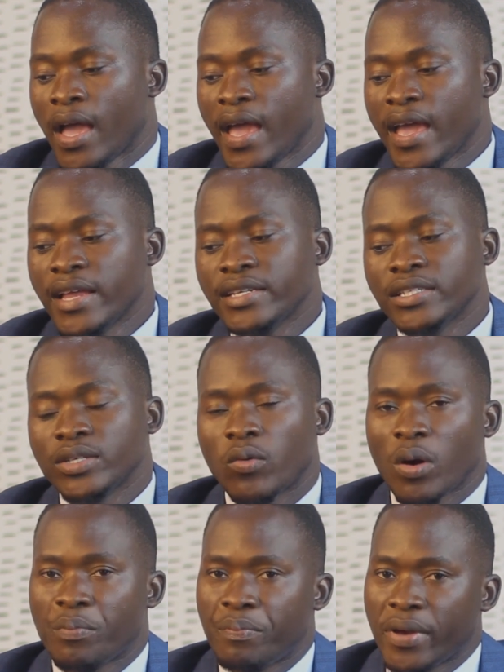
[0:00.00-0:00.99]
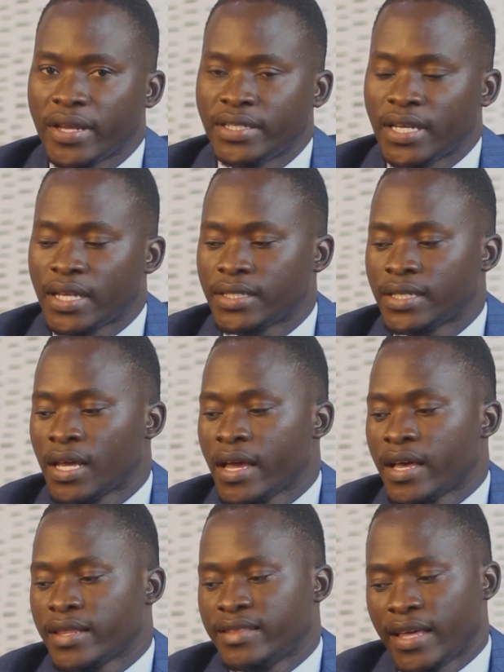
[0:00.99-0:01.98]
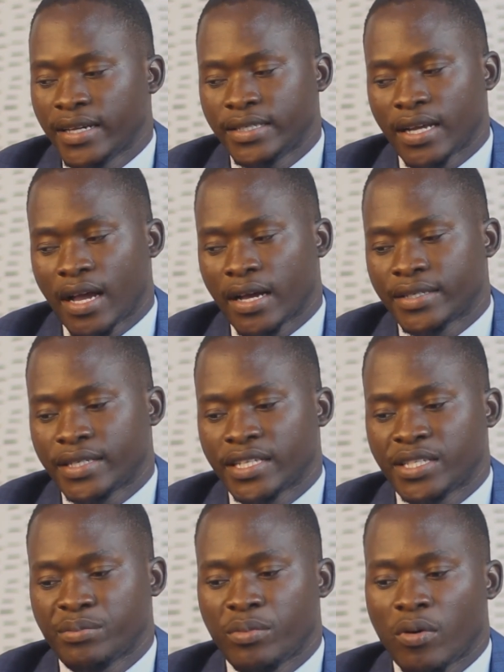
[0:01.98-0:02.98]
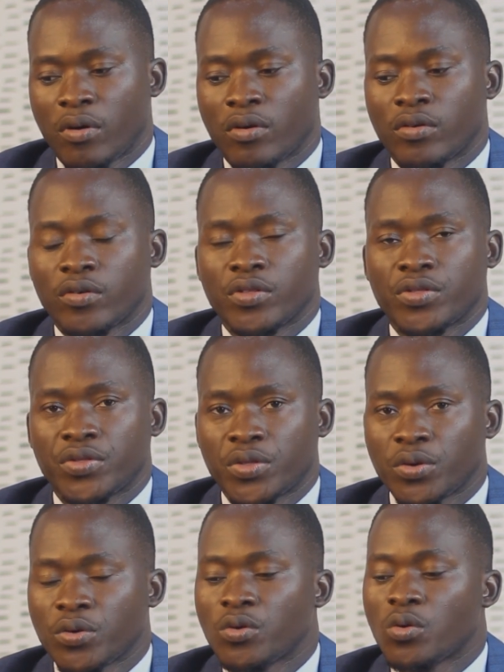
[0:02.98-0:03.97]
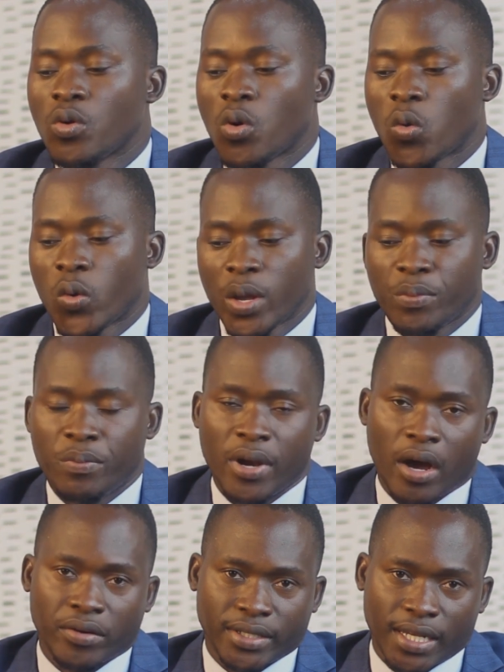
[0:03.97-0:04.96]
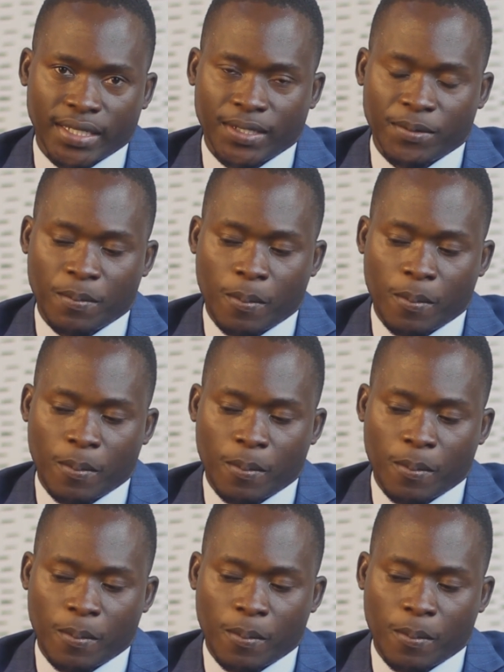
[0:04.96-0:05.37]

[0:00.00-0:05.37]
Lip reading: and web pages that are accessible through web browsers.